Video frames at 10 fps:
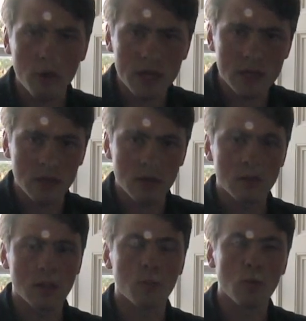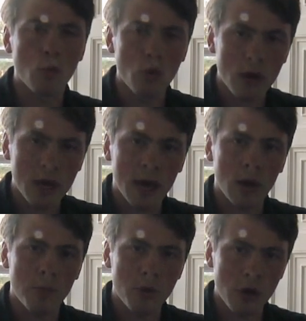reason so that we will work out
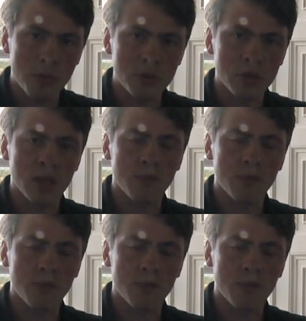our purpose.